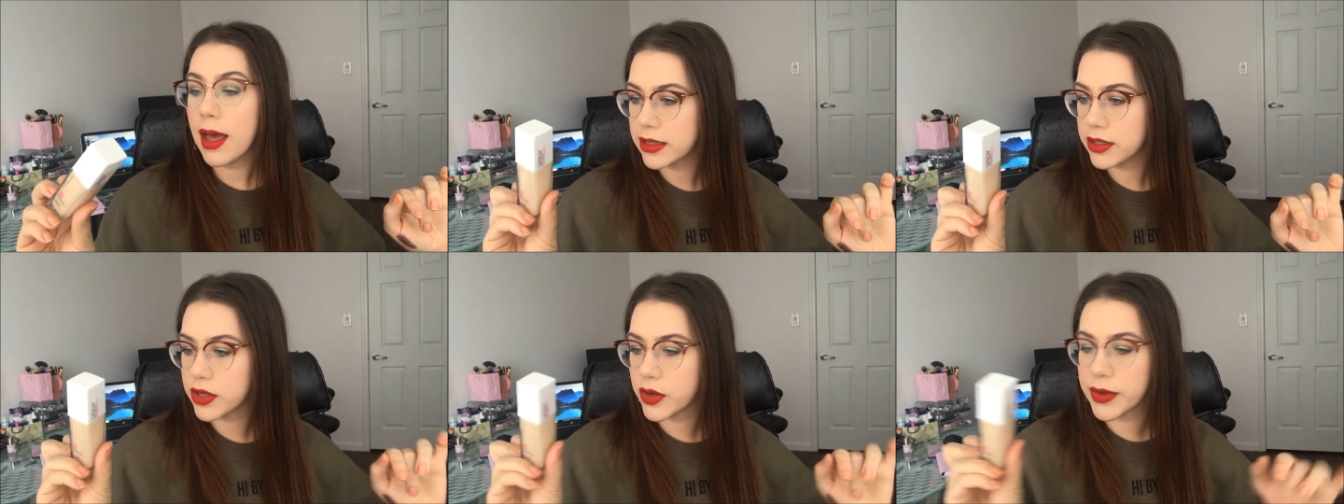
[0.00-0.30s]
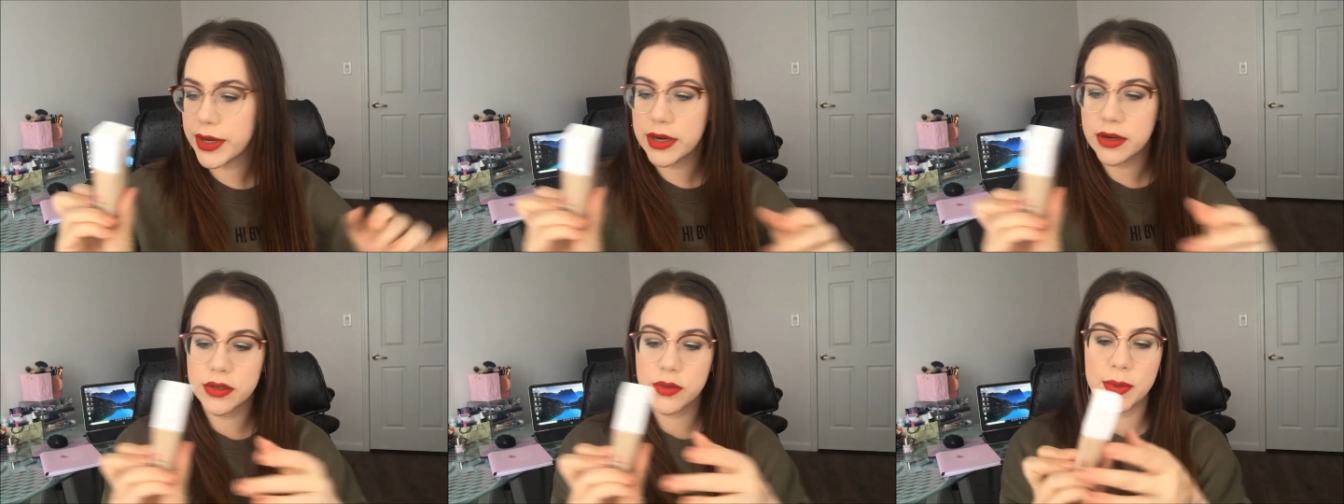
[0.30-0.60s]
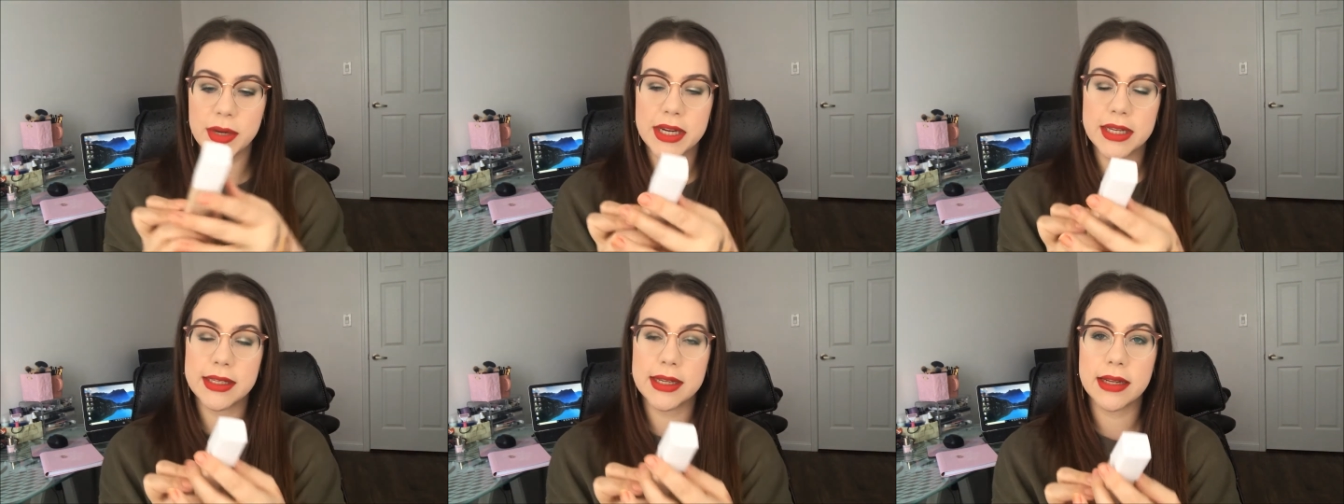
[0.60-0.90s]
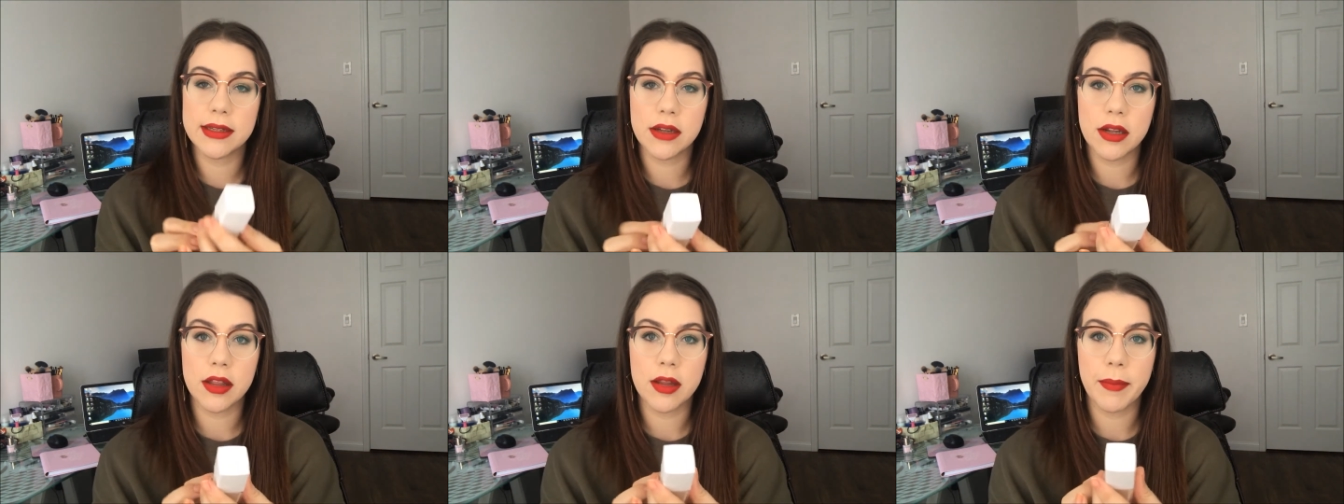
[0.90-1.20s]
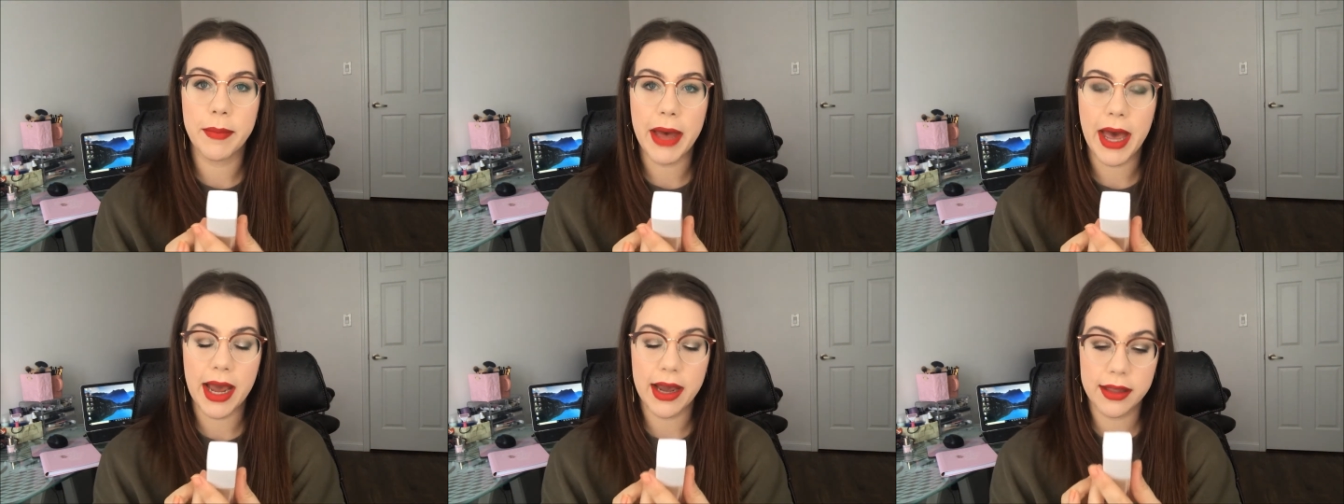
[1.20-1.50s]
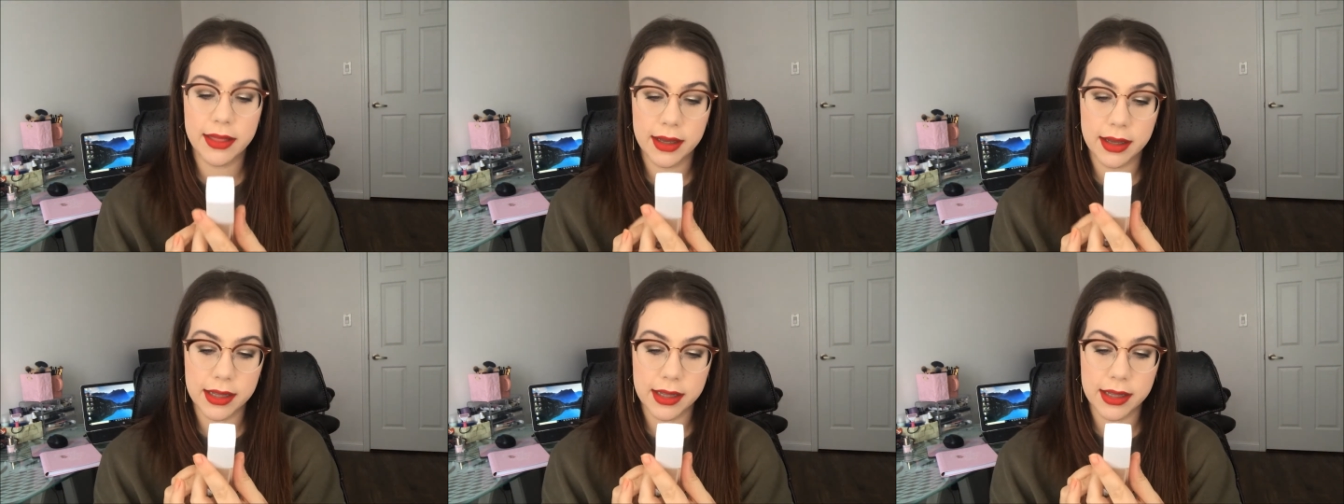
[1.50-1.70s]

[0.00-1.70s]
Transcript: So here's what it says on the back.